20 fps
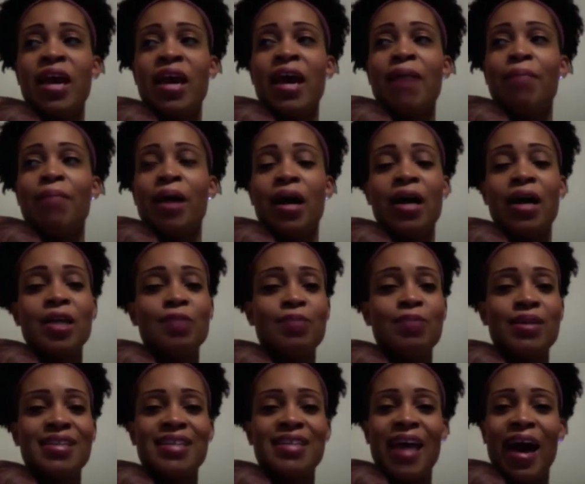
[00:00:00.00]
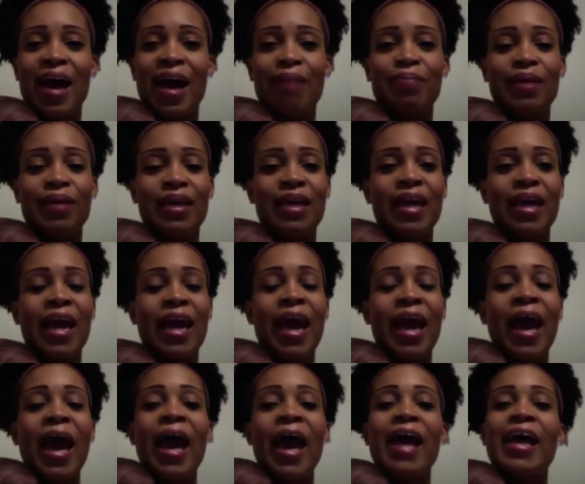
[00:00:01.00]
My husband is happy.
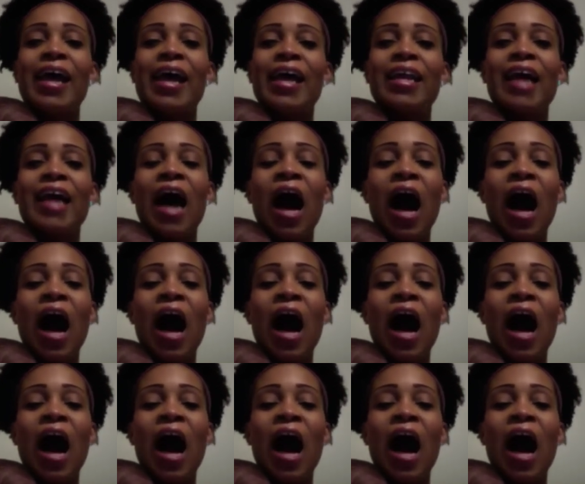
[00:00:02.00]
And